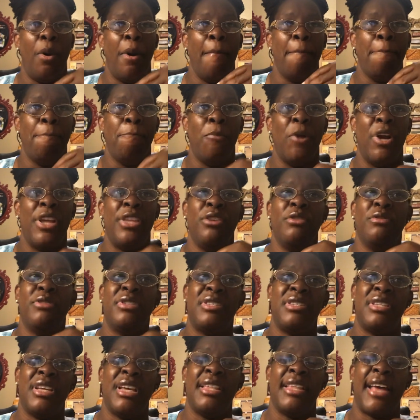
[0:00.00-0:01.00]
So
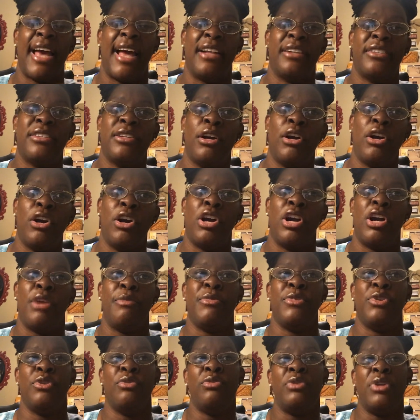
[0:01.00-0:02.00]
when you see
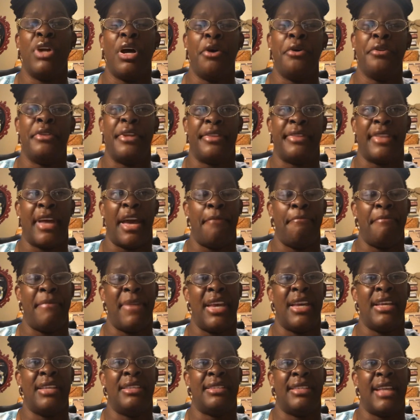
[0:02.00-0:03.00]
that term, you
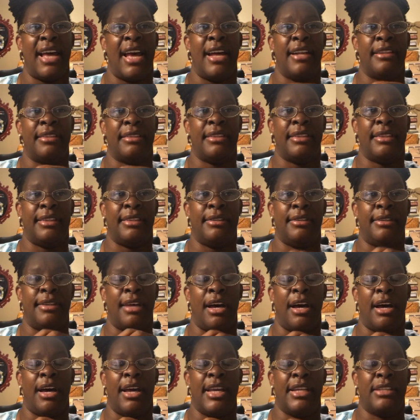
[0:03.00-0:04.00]
know that that means
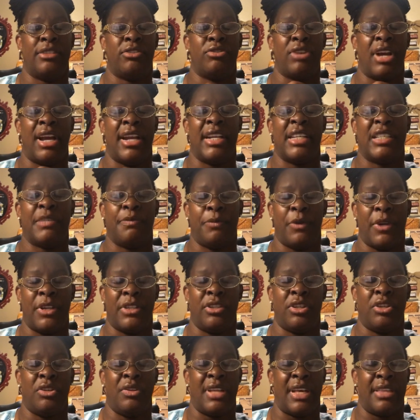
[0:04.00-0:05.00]
that the it's
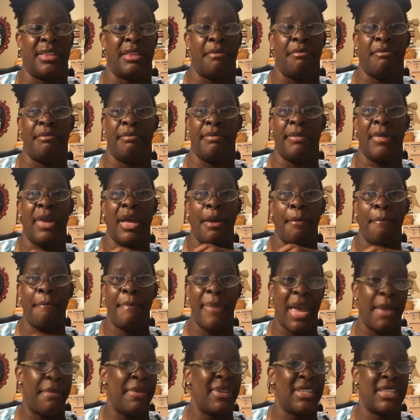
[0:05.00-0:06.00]
trying to express to you that
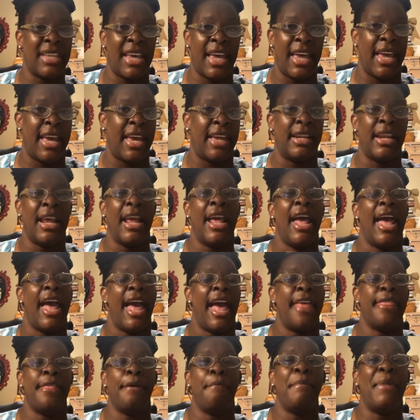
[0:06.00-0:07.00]
the baby's
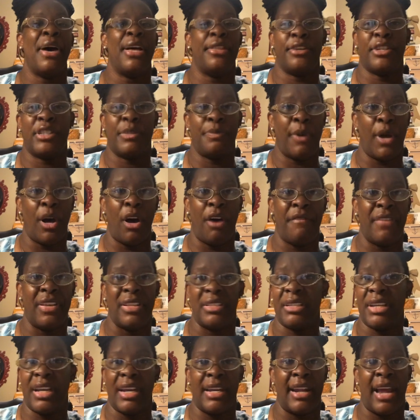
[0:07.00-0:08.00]
head and the
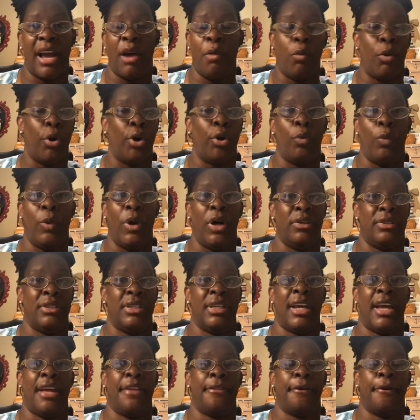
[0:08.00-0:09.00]
mother's pelvis
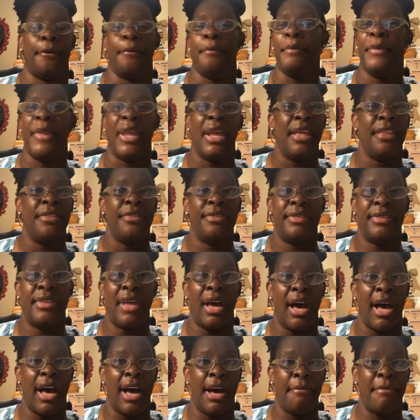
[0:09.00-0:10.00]
cannot work well together.
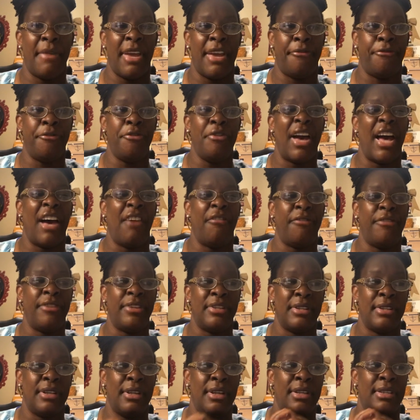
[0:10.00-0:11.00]
Um,
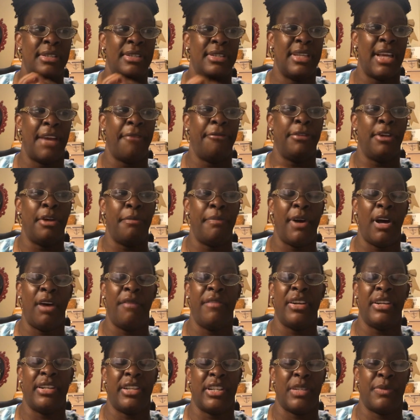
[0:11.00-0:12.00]
if you have
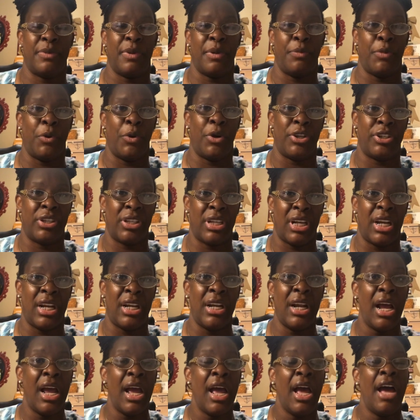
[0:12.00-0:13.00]
cephalopelvic
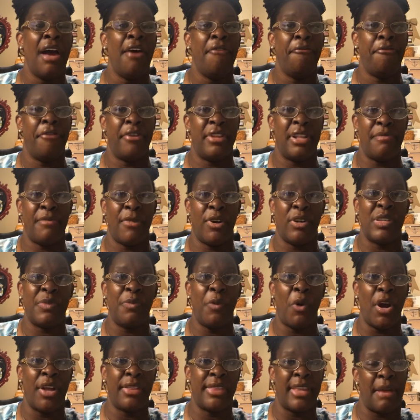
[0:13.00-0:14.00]
disproportion,
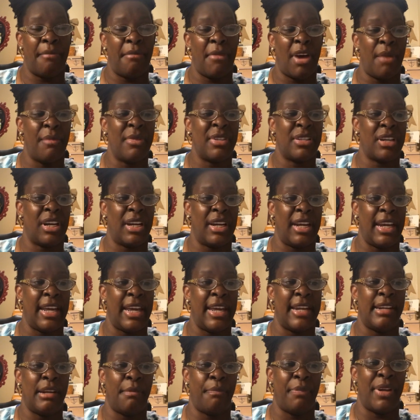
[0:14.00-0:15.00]
for the most part, that
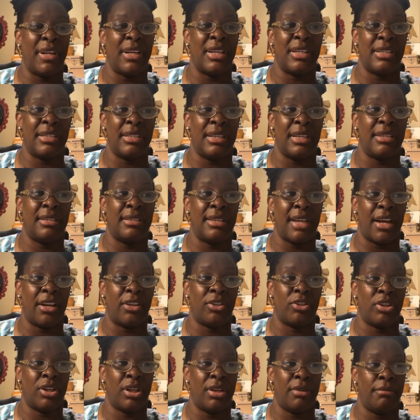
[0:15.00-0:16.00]
mom is going to end up in
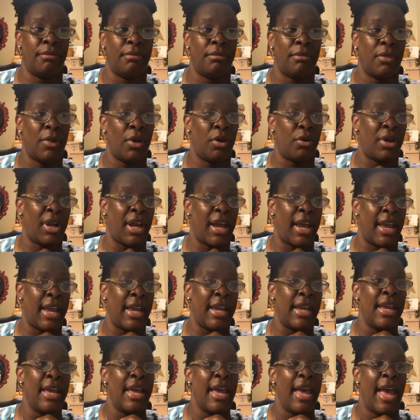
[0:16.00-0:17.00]
a C-section,
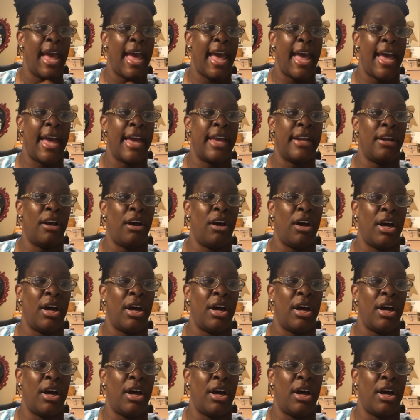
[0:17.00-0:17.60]
okay?